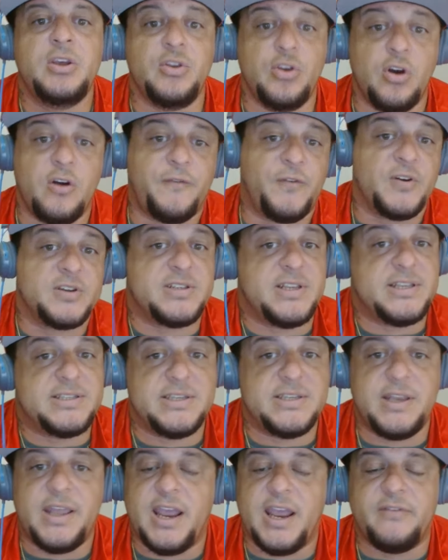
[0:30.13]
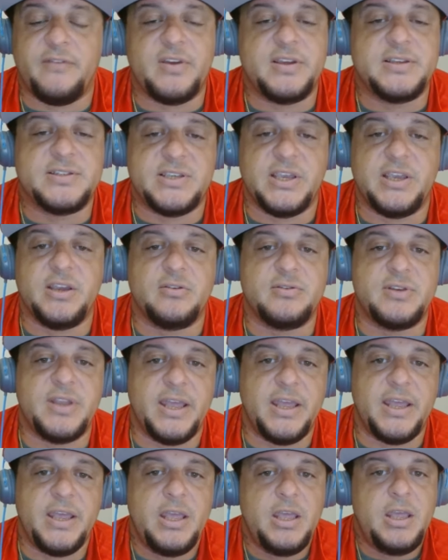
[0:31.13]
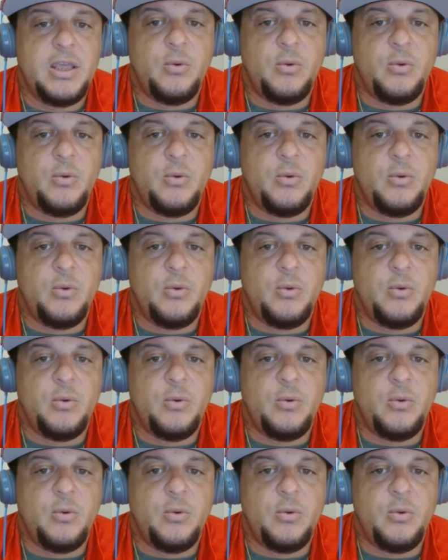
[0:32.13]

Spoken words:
your first listen every single day.